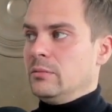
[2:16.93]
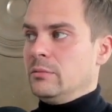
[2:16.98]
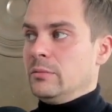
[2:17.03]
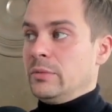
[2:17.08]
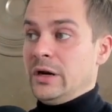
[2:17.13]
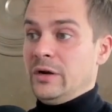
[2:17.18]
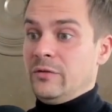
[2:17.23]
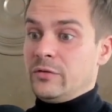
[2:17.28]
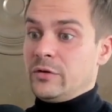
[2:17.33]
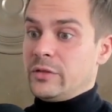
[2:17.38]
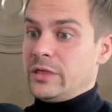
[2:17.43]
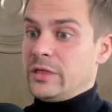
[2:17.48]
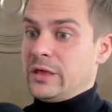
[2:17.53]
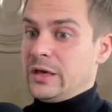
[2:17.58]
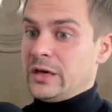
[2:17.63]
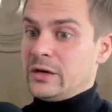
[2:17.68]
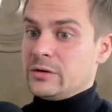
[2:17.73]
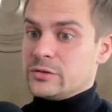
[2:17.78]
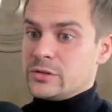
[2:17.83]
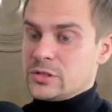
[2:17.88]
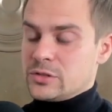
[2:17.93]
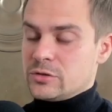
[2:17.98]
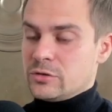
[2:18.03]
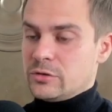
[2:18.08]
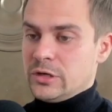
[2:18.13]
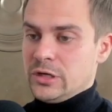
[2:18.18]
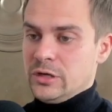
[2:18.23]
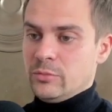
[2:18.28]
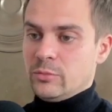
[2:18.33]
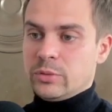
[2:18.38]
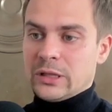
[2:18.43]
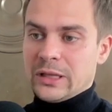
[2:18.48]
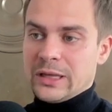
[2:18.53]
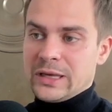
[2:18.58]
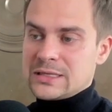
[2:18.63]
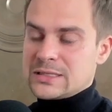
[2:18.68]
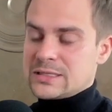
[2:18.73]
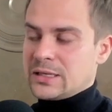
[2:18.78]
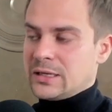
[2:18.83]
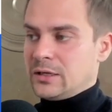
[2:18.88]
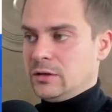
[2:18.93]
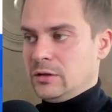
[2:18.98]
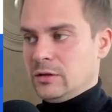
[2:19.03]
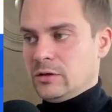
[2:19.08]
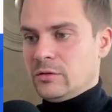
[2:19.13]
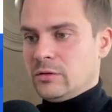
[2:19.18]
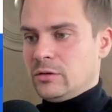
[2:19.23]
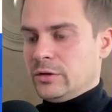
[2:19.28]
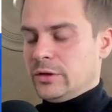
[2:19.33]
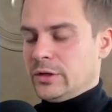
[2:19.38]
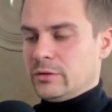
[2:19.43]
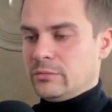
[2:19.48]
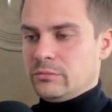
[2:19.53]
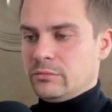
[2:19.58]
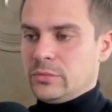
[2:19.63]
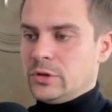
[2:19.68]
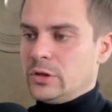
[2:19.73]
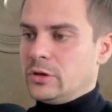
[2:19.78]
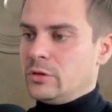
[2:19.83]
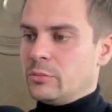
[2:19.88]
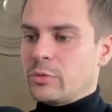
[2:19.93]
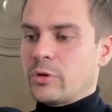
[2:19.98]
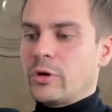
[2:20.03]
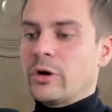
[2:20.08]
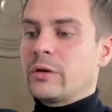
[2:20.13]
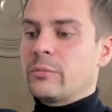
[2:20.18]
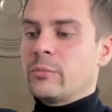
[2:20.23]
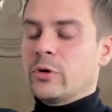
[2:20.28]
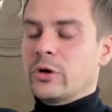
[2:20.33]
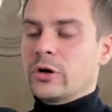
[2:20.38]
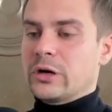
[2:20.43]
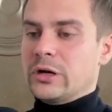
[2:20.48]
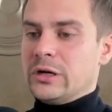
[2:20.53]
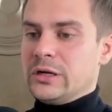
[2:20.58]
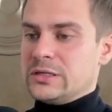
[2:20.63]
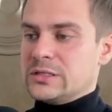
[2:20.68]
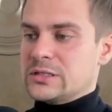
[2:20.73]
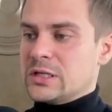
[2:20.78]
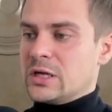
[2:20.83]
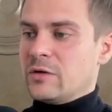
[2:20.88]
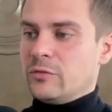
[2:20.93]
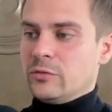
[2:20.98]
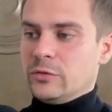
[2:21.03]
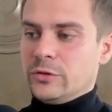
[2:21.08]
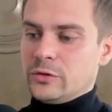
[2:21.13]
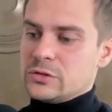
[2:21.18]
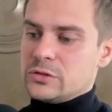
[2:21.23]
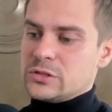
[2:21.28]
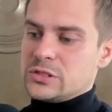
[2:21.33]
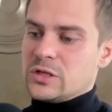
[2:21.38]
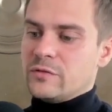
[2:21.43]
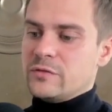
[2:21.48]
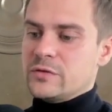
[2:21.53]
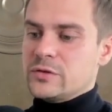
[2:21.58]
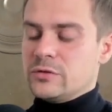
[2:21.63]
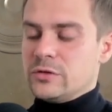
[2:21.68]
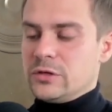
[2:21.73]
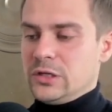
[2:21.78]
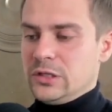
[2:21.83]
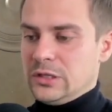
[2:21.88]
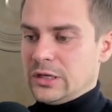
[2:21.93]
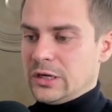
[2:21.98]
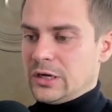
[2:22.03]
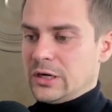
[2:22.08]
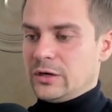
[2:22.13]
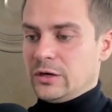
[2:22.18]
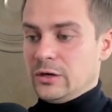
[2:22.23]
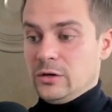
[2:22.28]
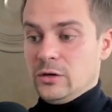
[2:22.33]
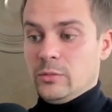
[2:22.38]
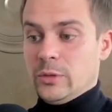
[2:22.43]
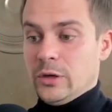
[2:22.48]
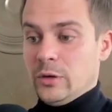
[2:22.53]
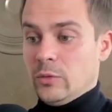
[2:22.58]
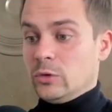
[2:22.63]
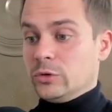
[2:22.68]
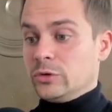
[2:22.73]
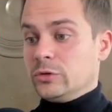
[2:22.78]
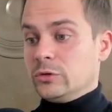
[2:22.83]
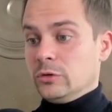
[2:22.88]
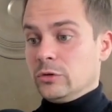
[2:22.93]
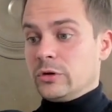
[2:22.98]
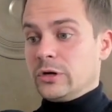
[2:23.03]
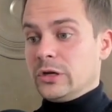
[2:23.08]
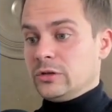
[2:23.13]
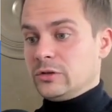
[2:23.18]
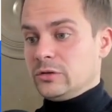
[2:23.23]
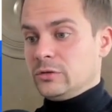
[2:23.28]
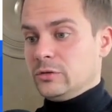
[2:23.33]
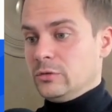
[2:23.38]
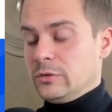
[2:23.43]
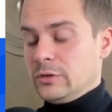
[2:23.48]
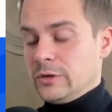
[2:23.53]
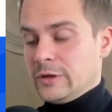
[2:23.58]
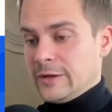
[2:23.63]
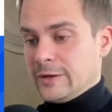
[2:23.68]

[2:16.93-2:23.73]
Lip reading: but everything else is already in place, like all the product marketing stuff, all the good stuff is already there, then you may want to look into